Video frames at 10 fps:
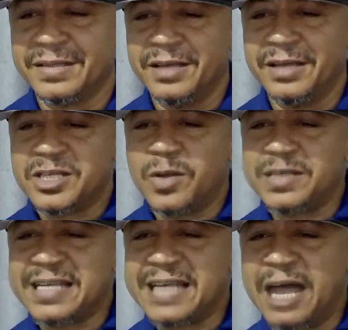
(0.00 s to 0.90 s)
Someone
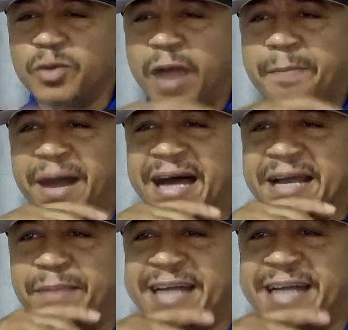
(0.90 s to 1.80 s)
says, how do I
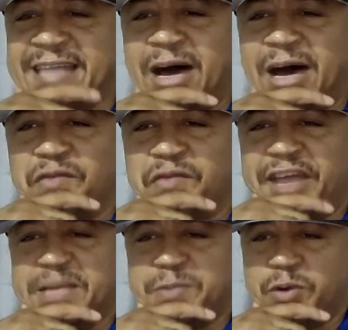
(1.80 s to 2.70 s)
buy star on
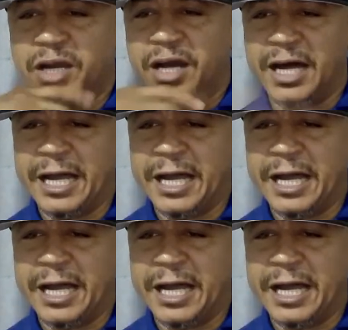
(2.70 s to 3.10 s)
Facebook?